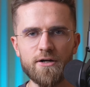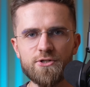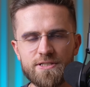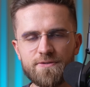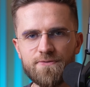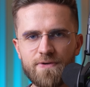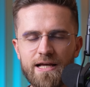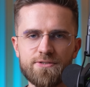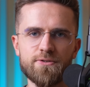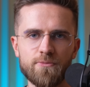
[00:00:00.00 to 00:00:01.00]
not just a
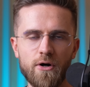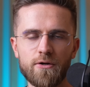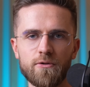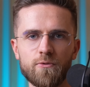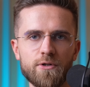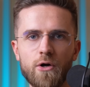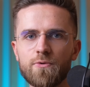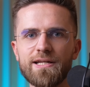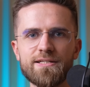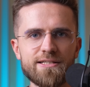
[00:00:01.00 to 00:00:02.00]
faster model. We're
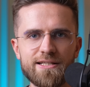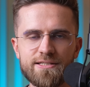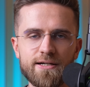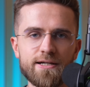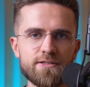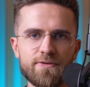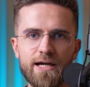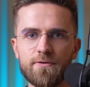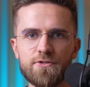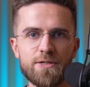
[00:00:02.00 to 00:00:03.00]
already seeing signs of
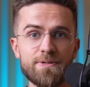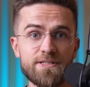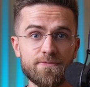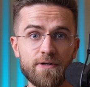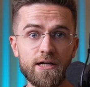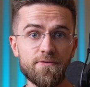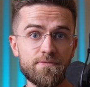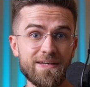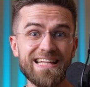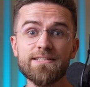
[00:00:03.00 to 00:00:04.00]
how
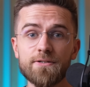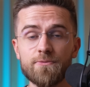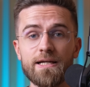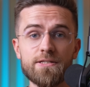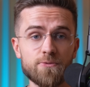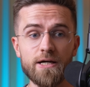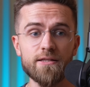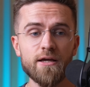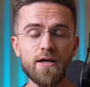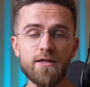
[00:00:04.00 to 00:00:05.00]
GPT-5 integrates
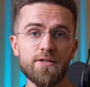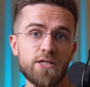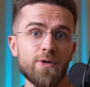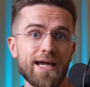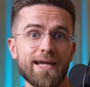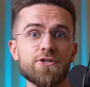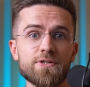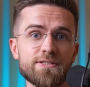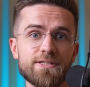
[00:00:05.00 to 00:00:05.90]
with the new agent